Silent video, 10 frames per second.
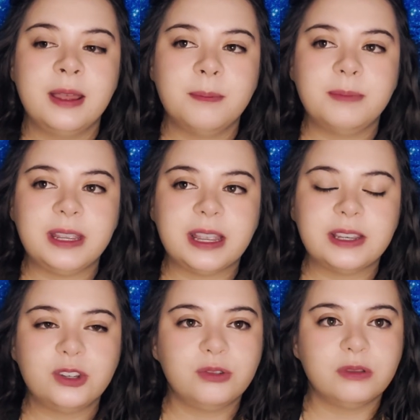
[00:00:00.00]

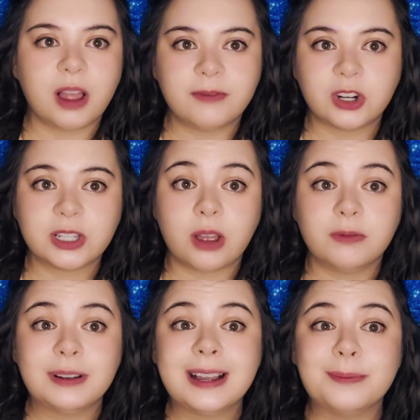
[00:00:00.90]
begin to love
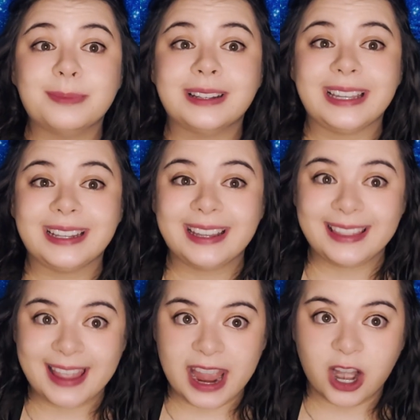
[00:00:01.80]
yourself completely
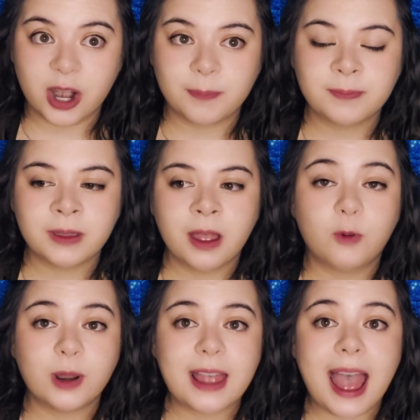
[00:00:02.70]
there.
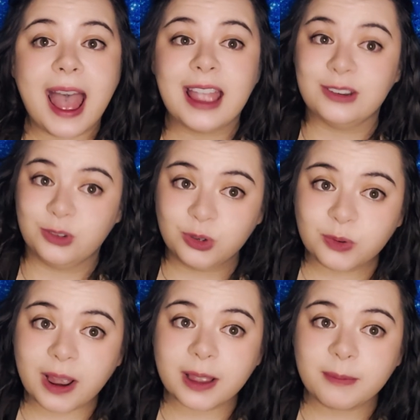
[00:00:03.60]
For that, I do
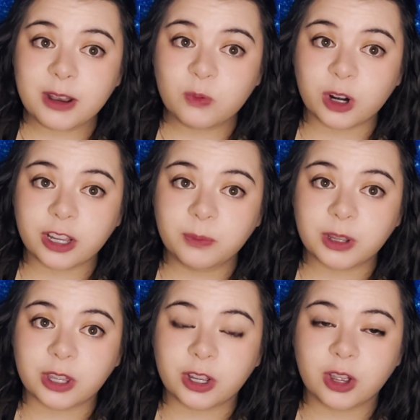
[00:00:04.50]
recommend working
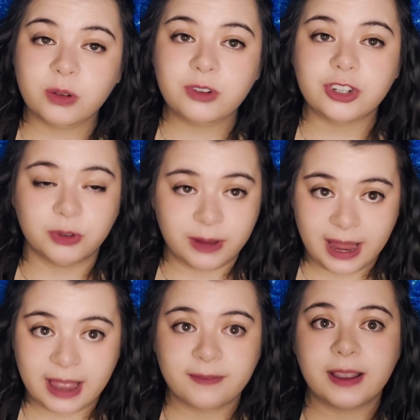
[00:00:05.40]
with a coach. You
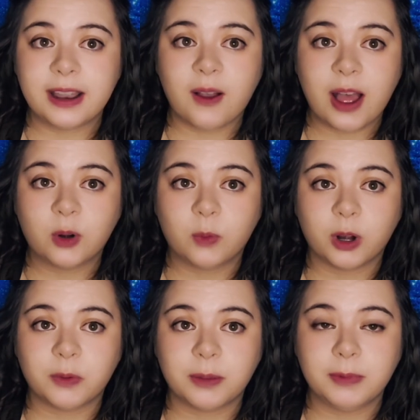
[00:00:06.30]
can find out how to
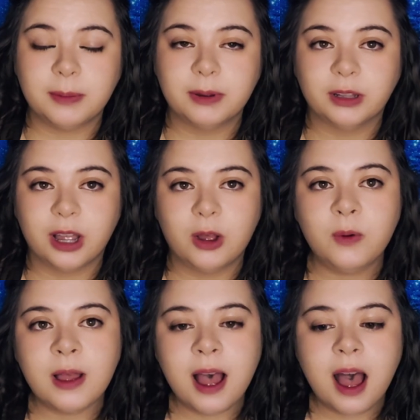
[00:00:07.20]
work with me
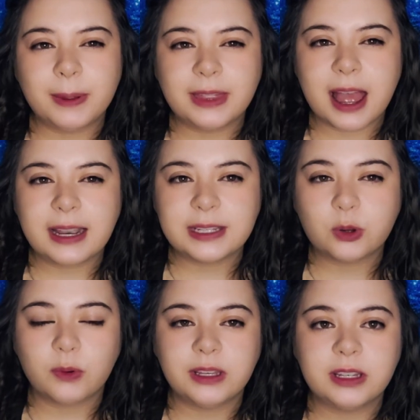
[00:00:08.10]
below, but that is
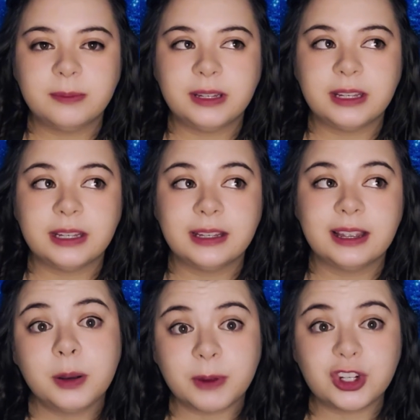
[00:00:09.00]
going to be
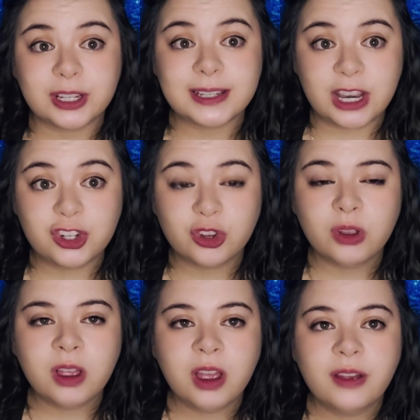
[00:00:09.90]
pretty much
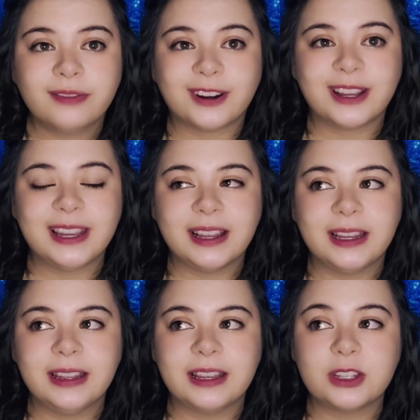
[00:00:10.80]
essential for
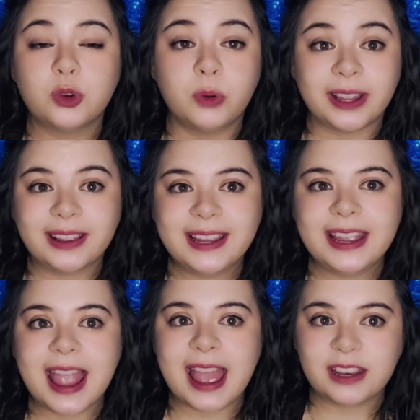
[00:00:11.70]
healing this
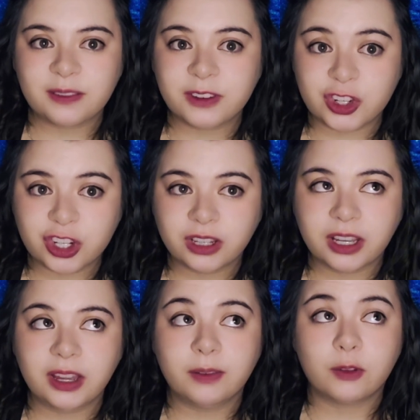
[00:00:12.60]
quickly and
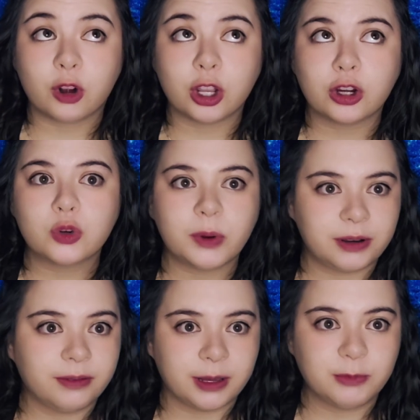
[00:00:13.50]
efficiently for your
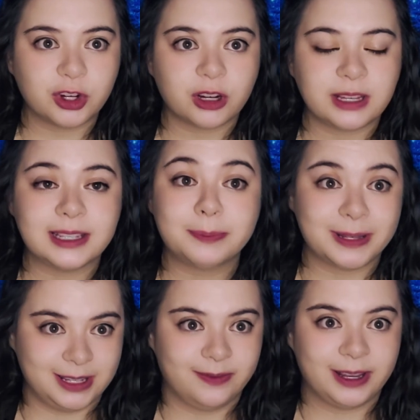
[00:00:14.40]
twin flame journey
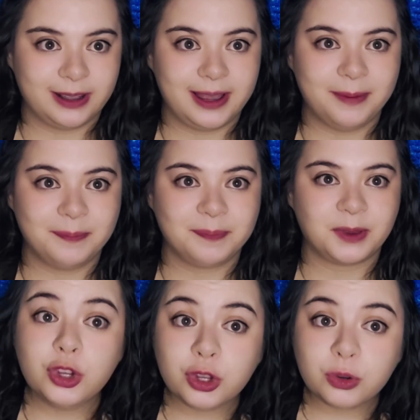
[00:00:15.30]
specifically.
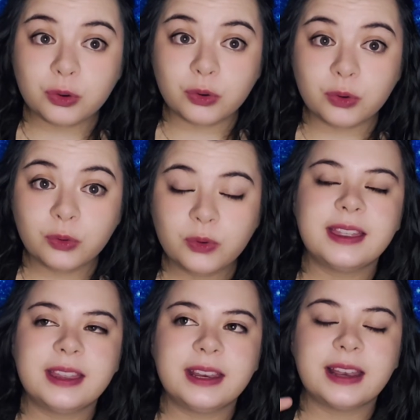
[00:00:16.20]
2,
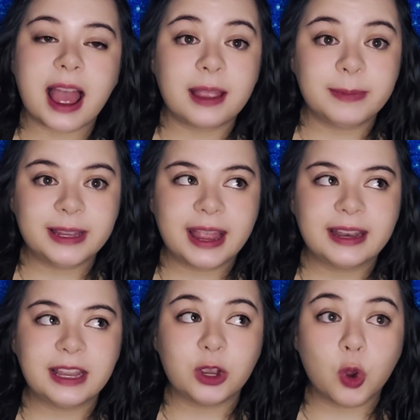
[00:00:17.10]
the thing I
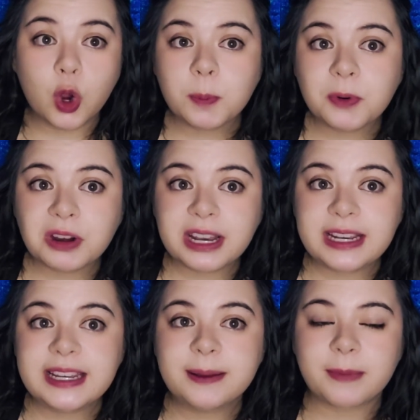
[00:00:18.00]
began
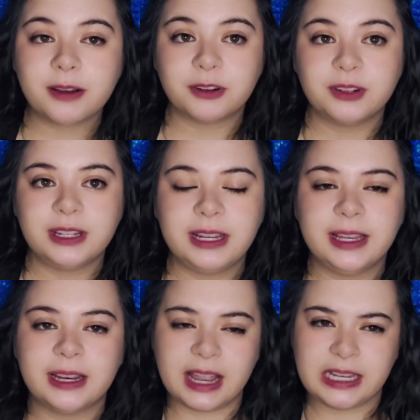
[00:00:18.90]
incorporating in my
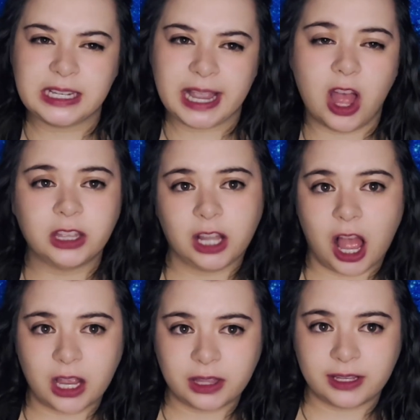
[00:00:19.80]
routine, and to
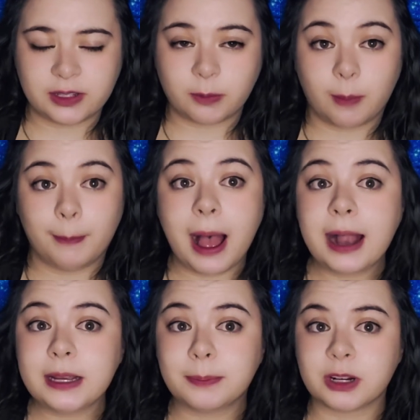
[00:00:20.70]
unlock this from a
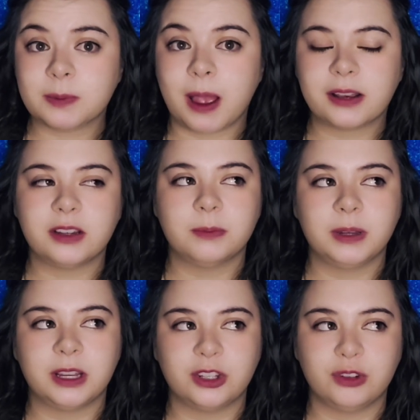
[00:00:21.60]
body perspective,
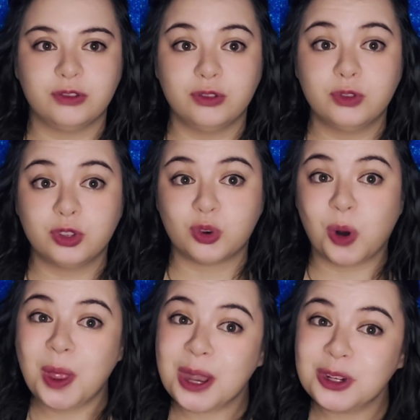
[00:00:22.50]
because you do
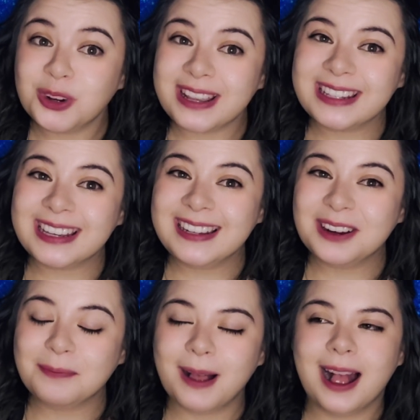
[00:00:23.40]
store that stress in
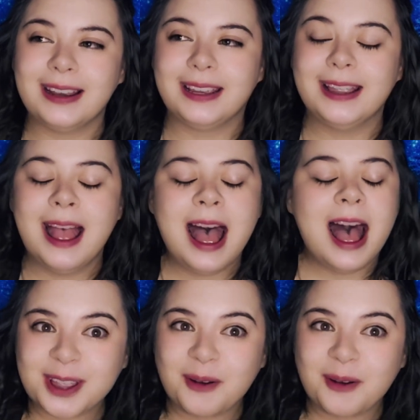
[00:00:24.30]
your body, I